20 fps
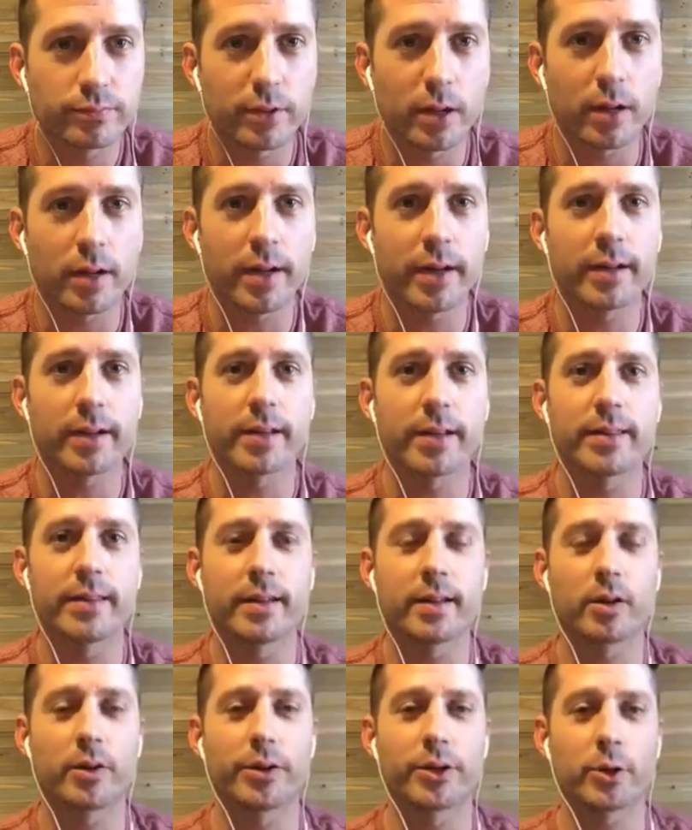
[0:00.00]
right, I
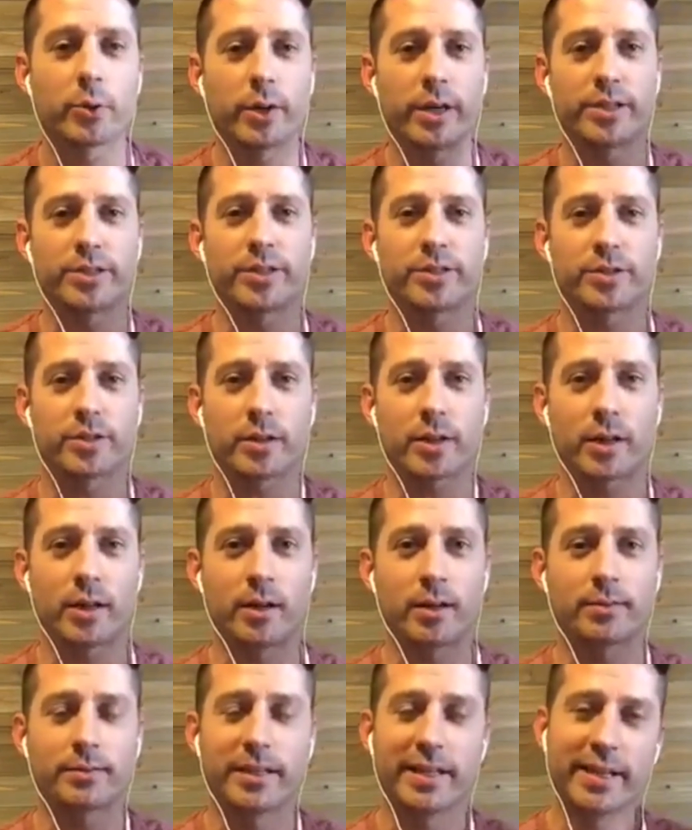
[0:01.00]
think all the questions are
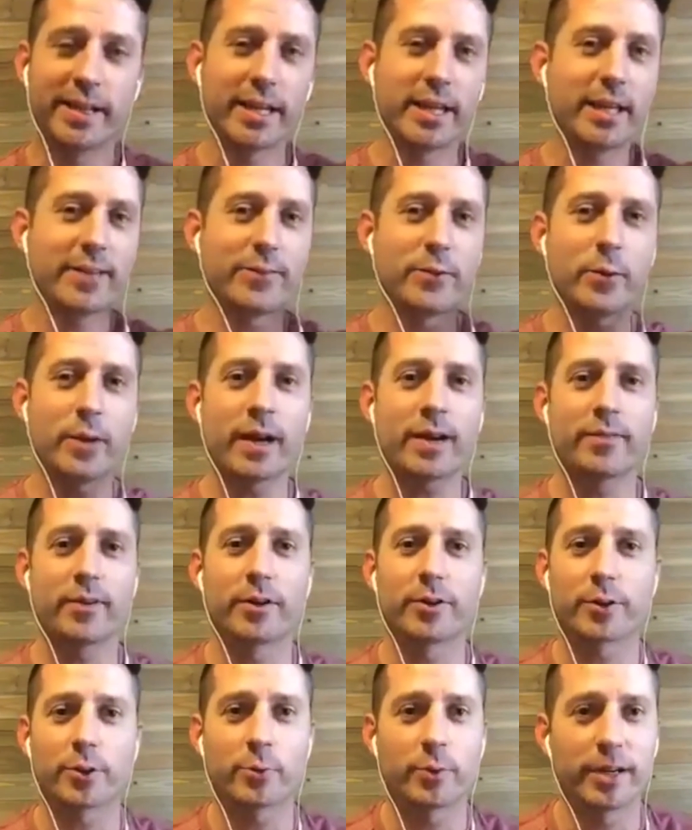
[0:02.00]
gone. If you have
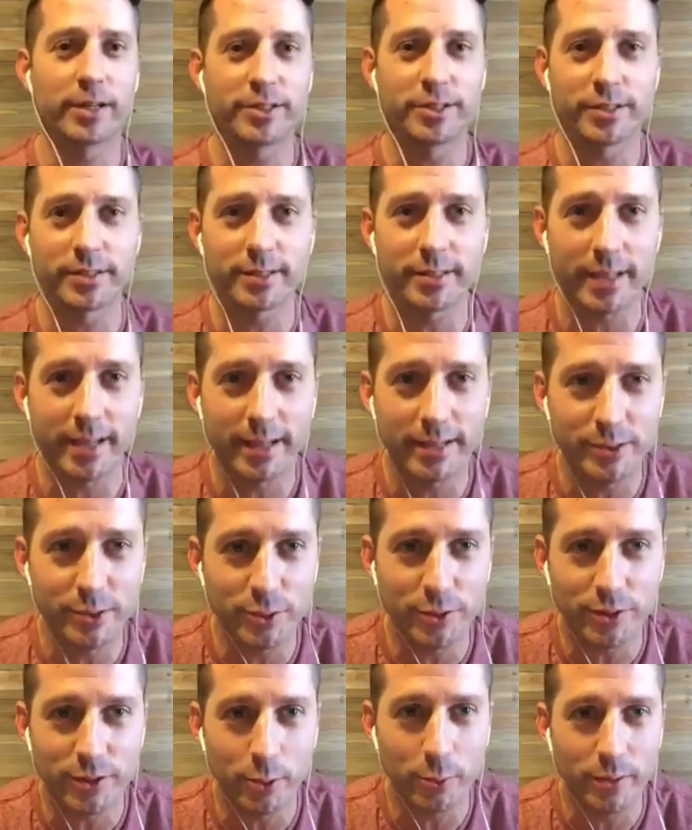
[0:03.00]
other questions, guys, you
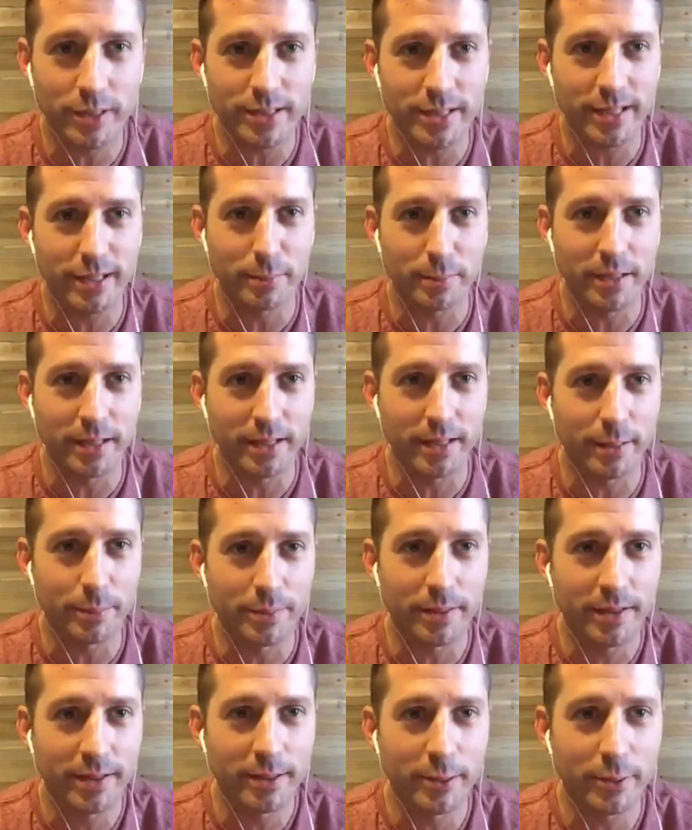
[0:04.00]
can always hit me
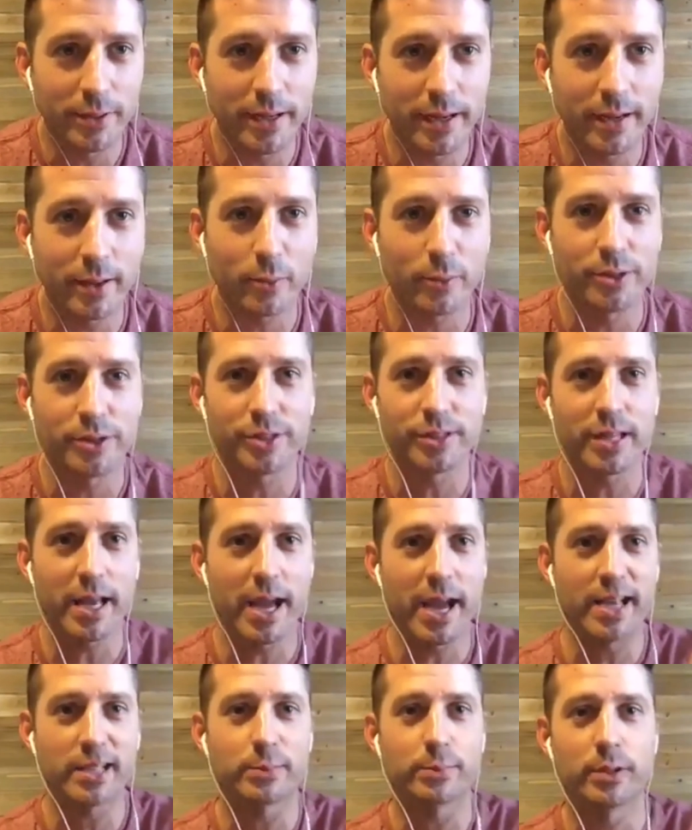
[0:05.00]
up, okay? Or just
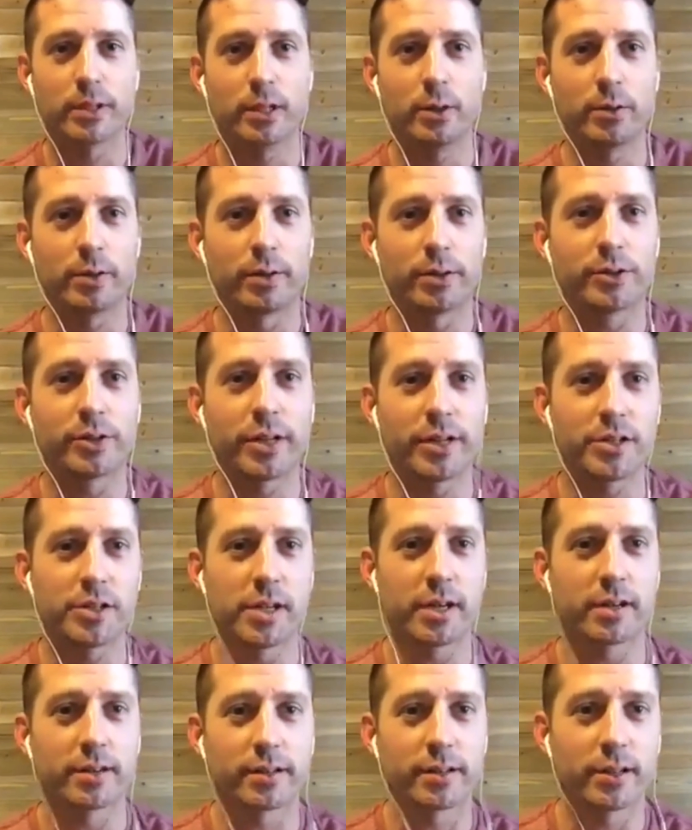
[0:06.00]
ask below, and I'll try to
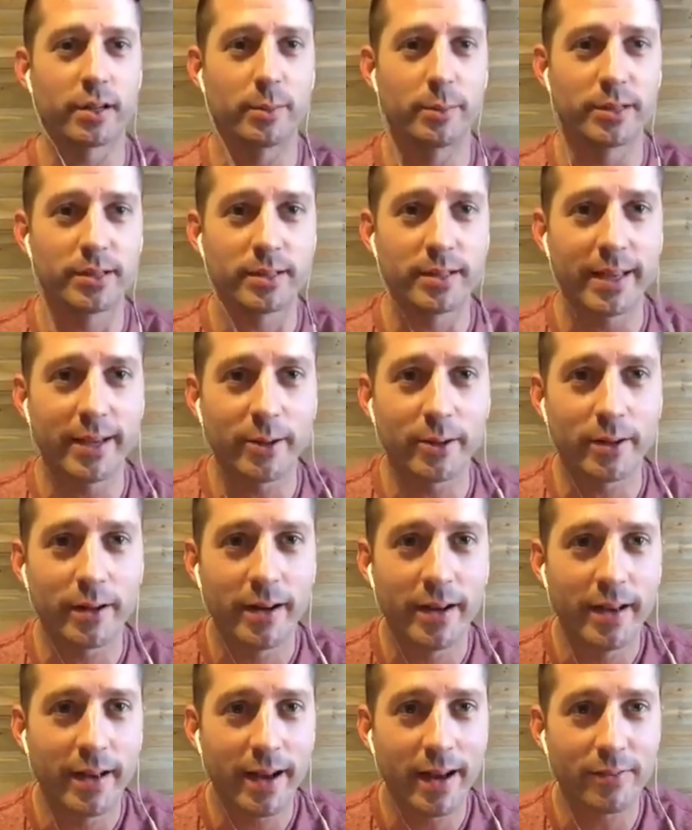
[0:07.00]
check on the comments later
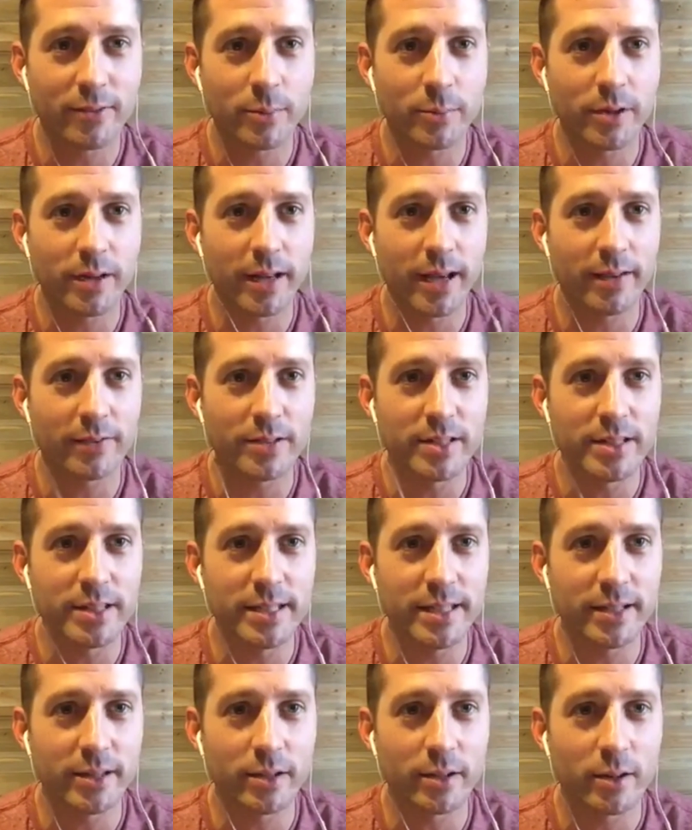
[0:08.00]
after I'm done having
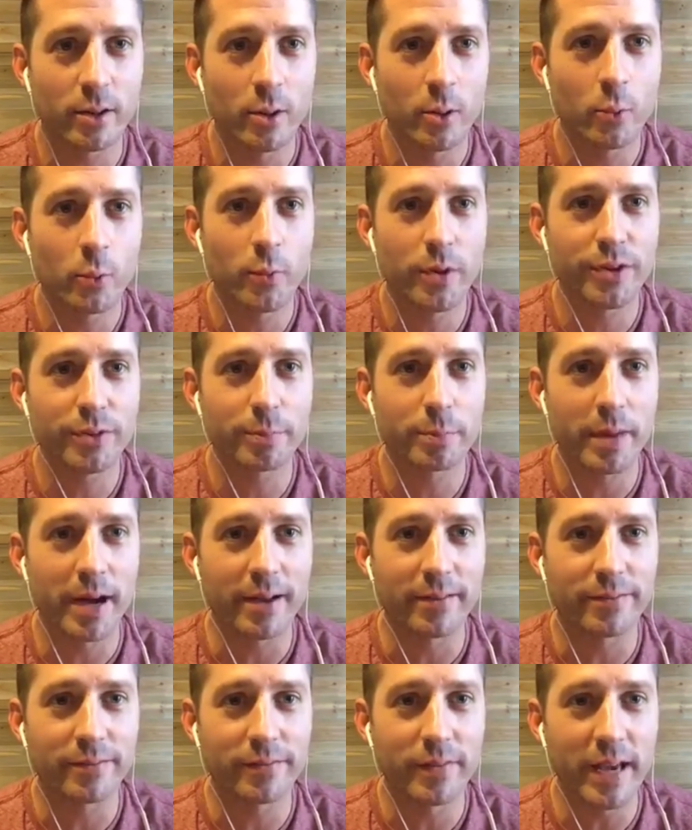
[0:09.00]
dinner with
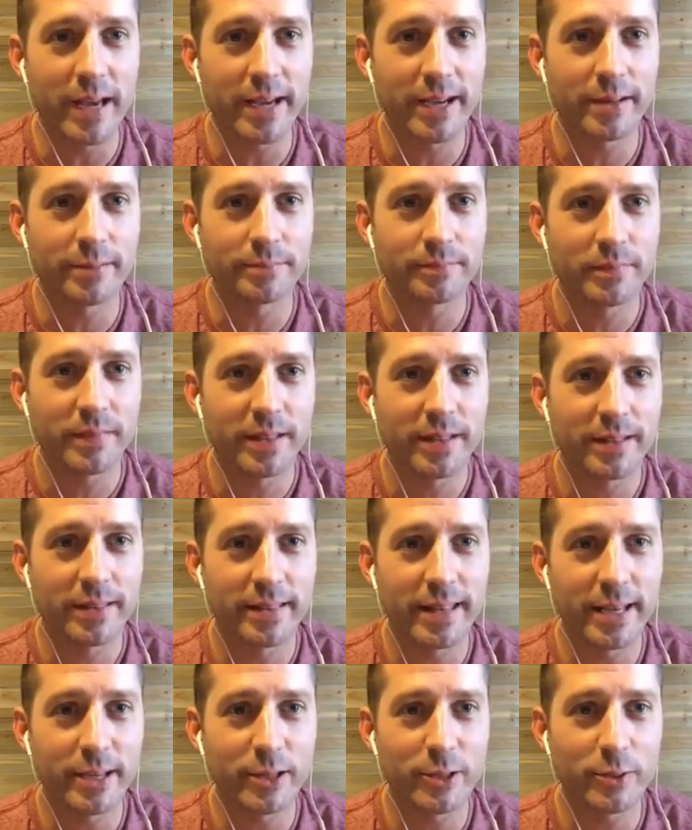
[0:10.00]
my fam.
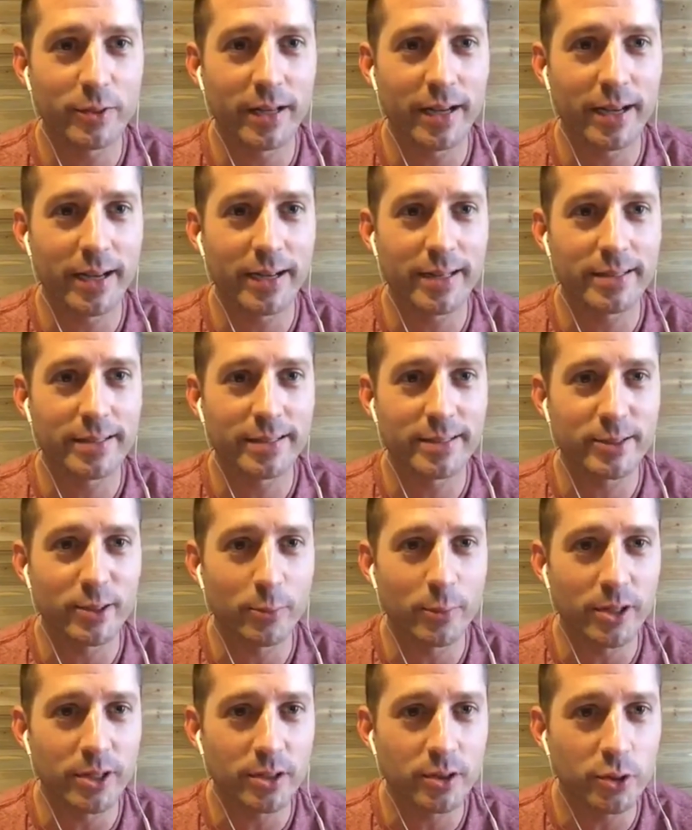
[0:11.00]
Thank you guys so
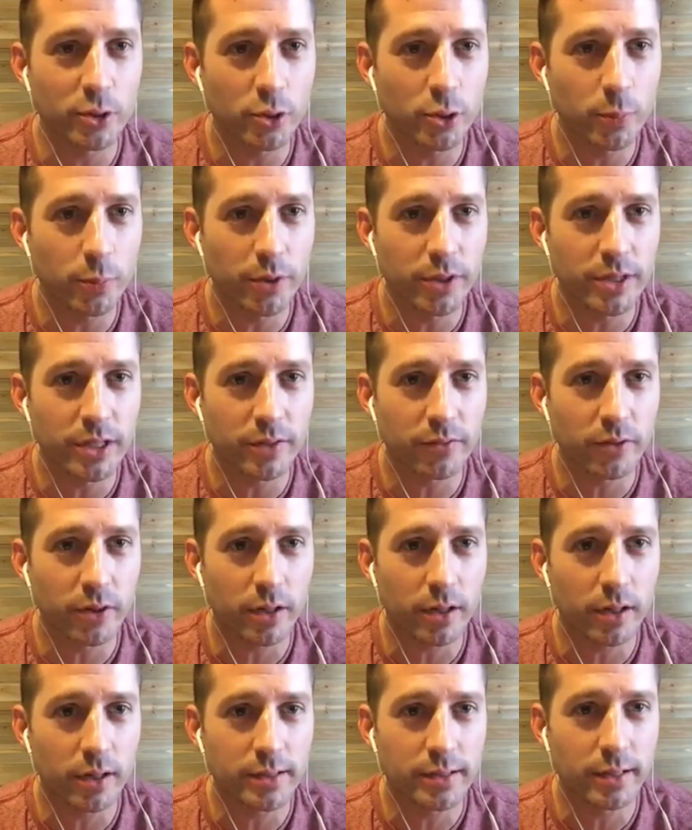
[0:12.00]
much. Do you put different
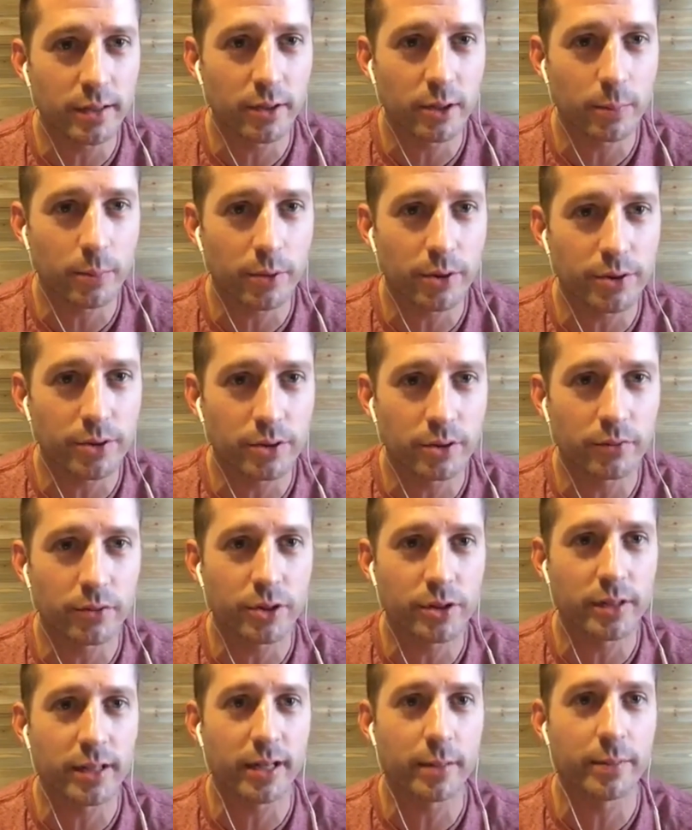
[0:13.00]
content on your personal
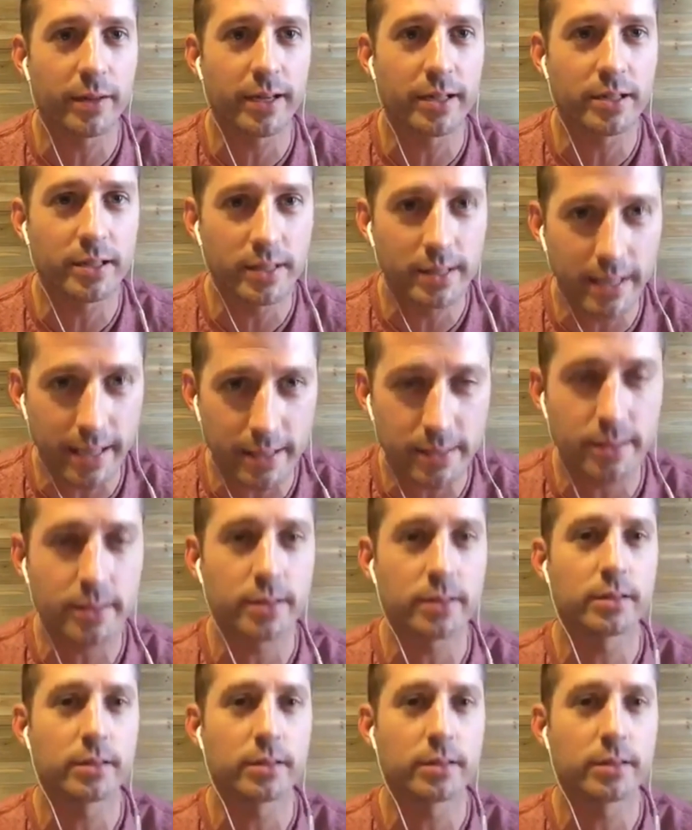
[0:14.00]
versus your like page? Yes,